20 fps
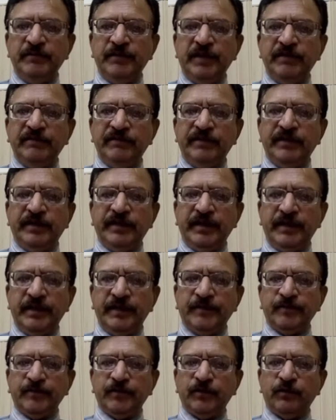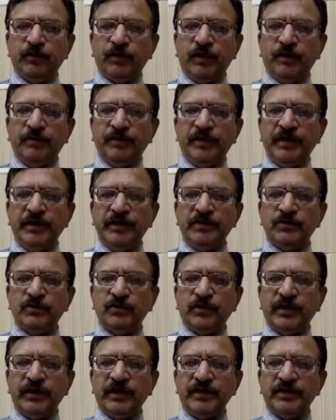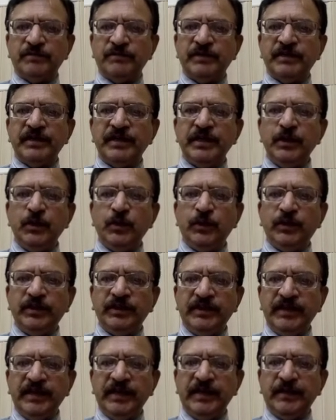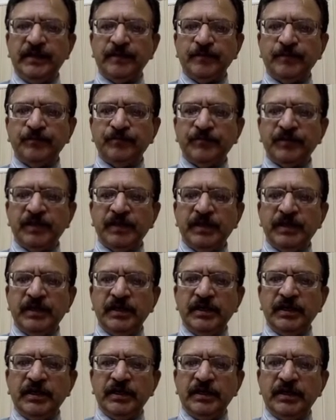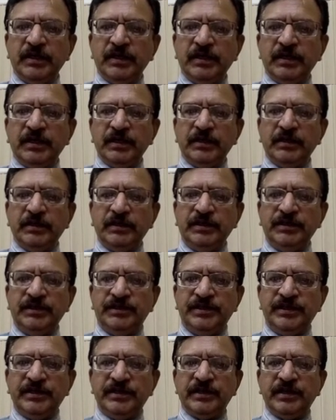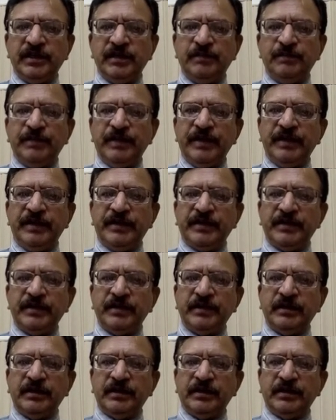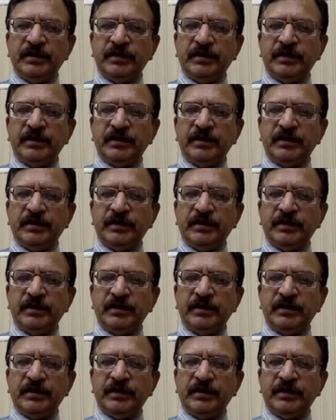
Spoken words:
may vary from case to case, but even then, the general pattern